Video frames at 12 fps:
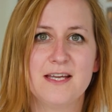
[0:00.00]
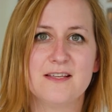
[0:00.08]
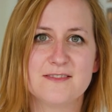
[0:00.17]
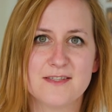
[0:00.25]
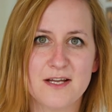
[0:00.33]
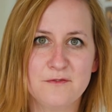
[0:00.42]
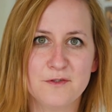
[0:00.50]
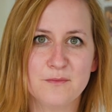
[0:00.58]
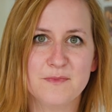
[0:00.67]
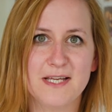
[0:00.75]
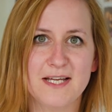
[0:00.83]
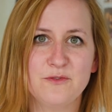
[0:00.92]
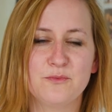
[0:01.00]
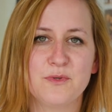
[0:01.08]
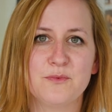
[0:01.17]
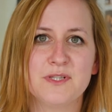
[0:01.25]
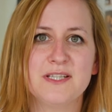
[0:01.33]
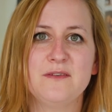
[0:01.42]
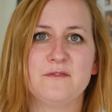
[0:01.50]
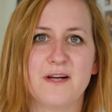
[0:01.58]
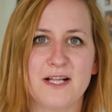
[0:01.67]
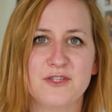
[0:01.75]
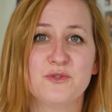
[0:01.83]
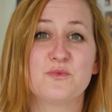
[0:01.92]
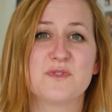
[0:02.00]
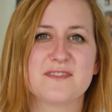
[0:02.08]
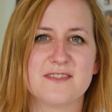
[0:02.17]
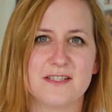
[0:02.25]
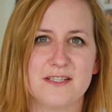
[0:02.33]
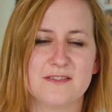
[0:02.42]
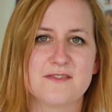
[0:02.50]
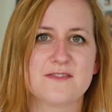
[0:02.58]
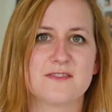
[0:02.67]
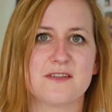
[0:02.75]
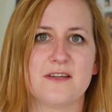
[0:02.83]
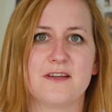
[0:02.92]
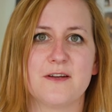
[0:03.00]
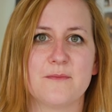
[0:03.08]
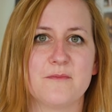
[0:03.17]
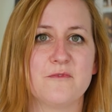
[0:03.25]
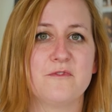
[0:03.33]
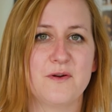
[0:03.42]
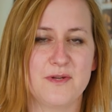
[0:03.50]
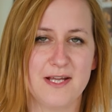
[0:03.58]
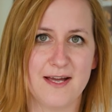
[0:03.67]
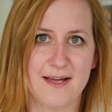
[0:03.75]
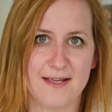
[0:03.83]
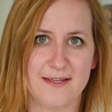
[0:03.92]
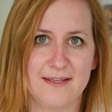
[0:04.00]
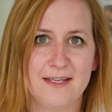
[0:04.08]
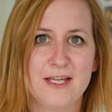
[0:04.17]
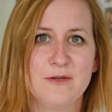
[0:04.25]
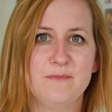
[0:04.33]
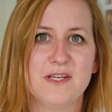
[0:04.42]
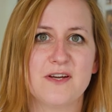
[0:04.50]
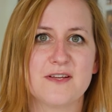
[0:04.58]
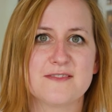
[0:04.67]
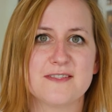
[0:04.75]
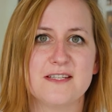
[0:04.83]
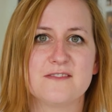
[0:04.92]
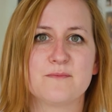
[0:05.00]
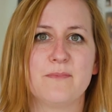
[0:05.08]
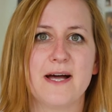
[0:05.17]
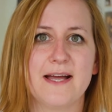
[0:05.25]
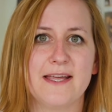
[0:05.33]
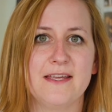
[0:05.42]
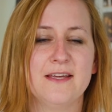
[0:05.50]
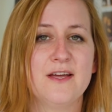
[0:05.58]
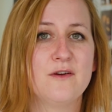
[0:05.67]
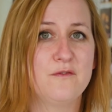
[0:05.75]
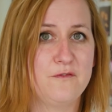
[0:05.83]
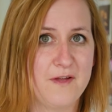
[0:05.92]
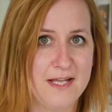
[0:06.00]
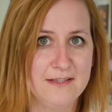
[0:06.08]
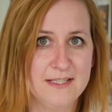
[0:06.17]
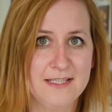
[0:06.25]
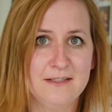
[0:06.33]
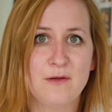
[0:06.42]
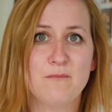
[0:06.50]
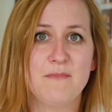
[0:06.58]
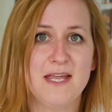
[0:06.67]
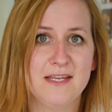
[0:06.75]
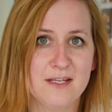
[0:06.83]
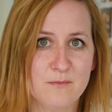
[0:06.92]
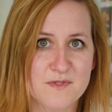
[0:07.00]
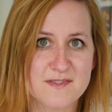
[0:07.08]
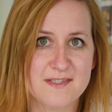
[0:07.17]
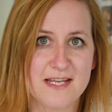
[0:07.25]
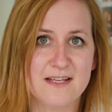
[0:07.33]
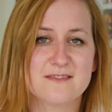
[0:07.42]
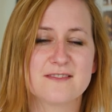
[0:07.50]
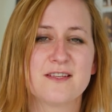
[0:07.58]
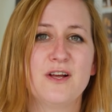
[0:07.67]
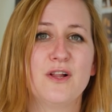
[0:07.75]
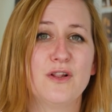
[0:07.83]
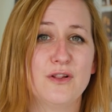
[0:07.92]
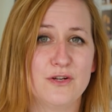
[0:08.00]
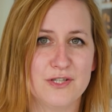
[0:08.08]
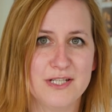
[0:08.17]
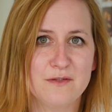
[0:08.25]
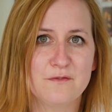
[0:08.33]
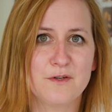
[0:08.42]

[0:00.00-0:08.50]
Aside from that, we really value resilience um, very high because it's by failing, making mistakes, learning